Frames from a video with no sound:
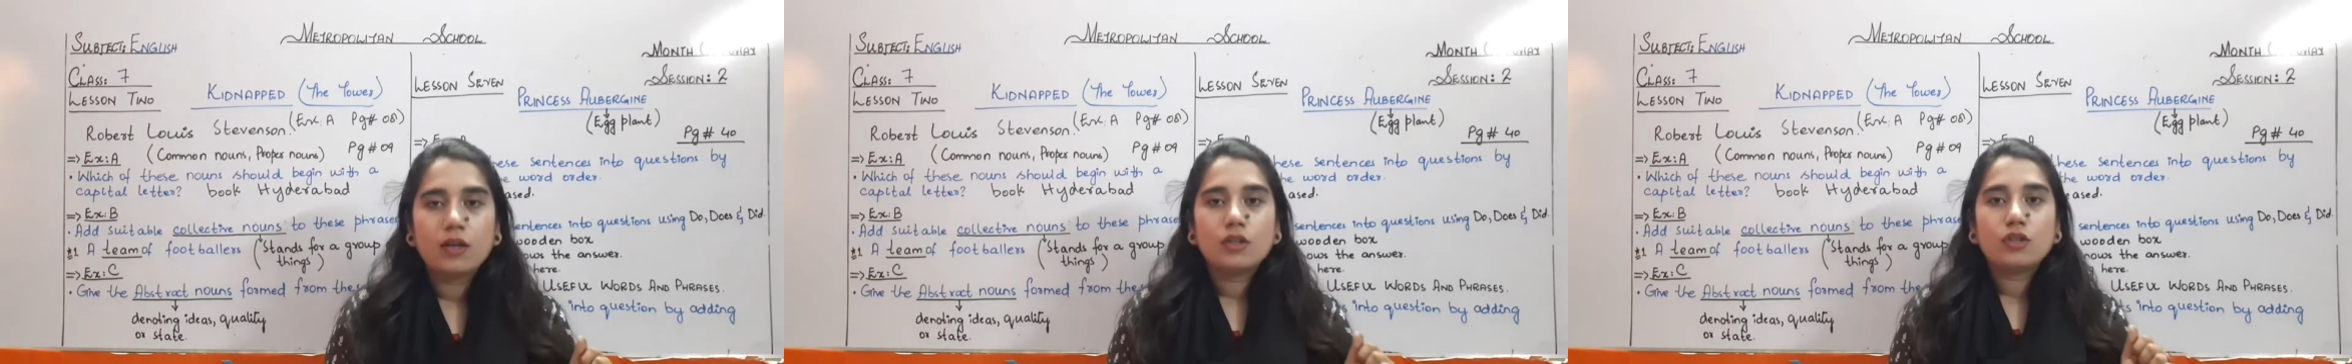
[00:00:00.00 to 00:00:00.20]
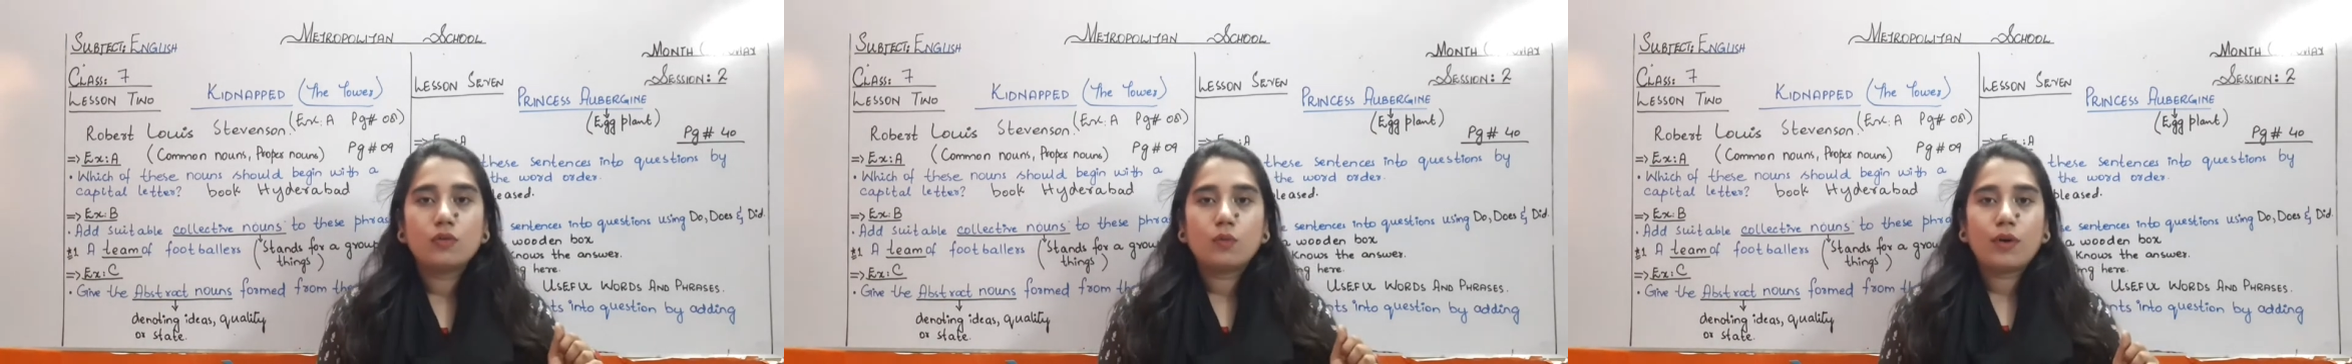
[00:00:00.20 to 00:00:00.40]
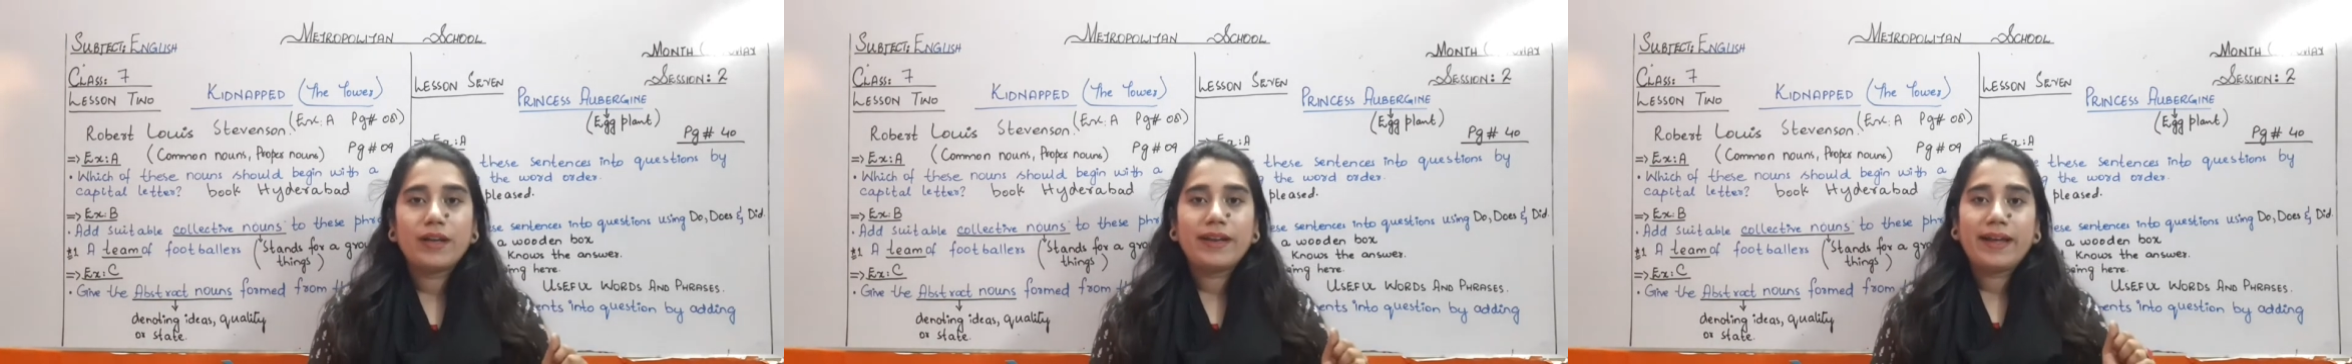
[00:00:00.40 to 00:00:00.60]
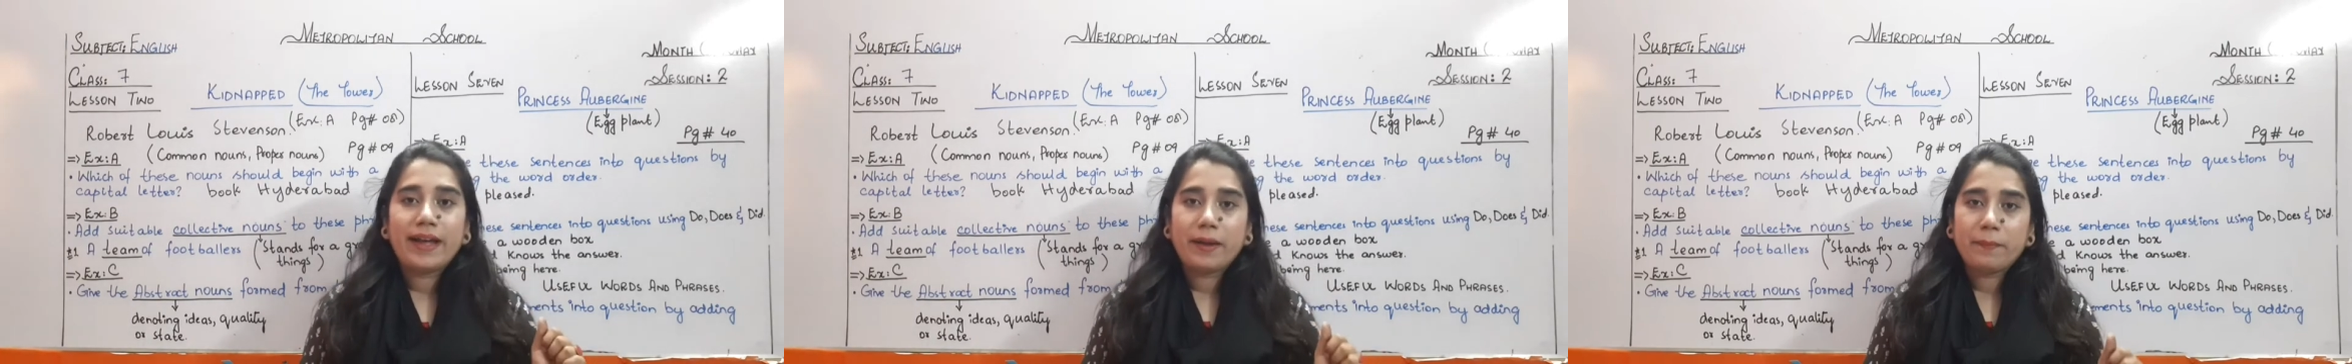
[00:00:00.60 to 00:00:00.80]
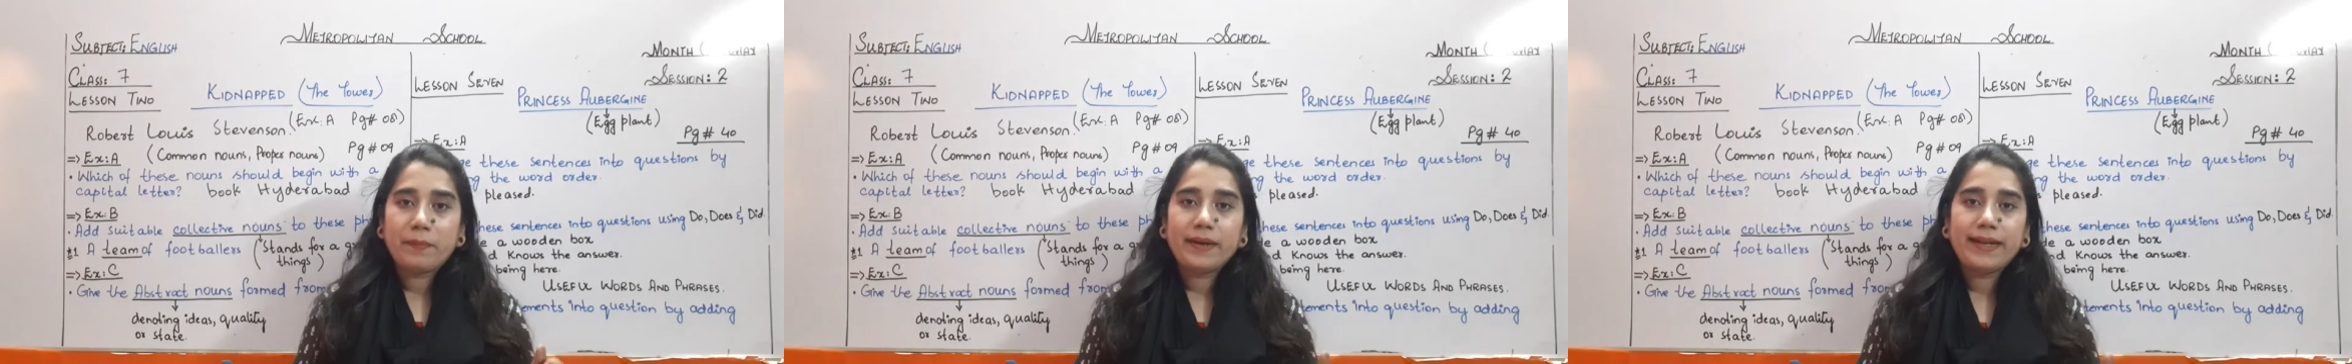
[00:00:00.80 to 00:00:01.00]
So what
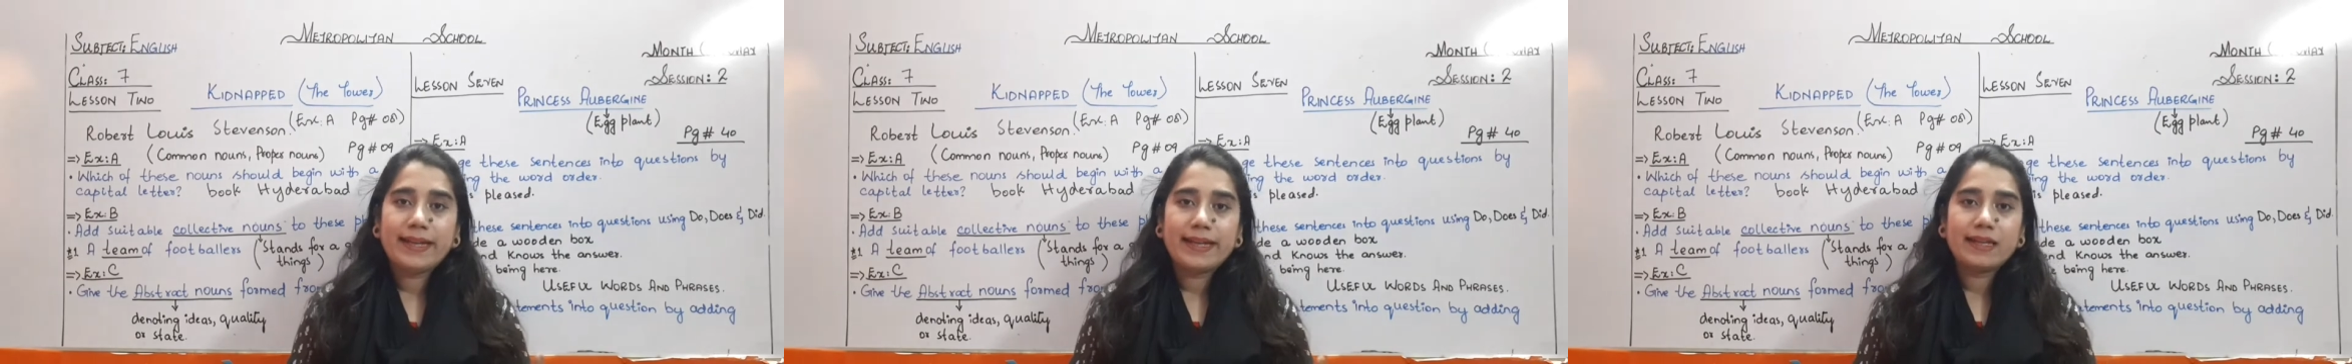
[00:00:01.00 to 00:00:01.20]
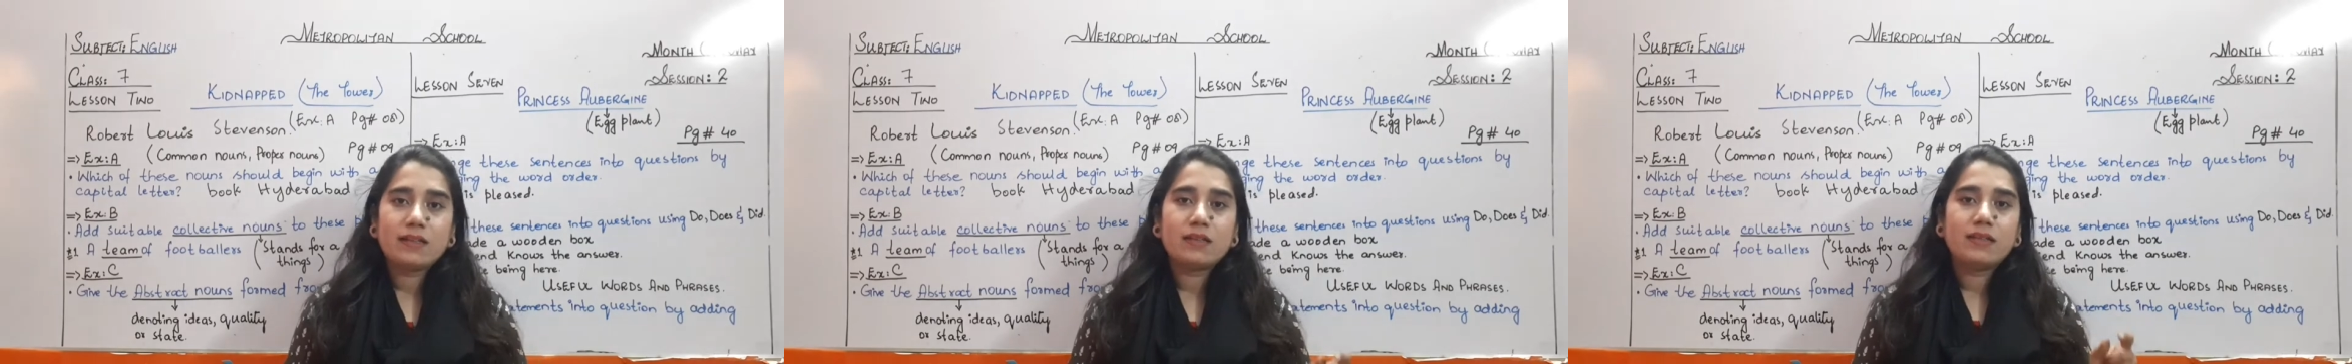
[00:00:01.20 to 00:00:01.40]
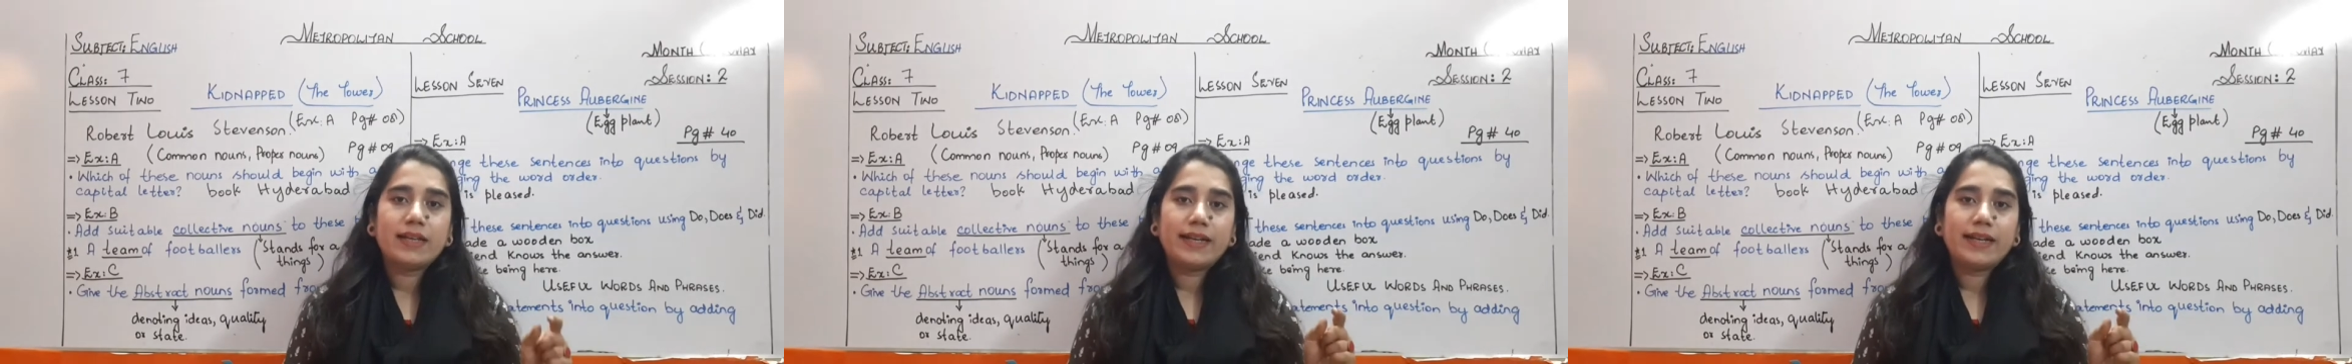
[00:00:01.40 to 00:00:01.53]
happened next,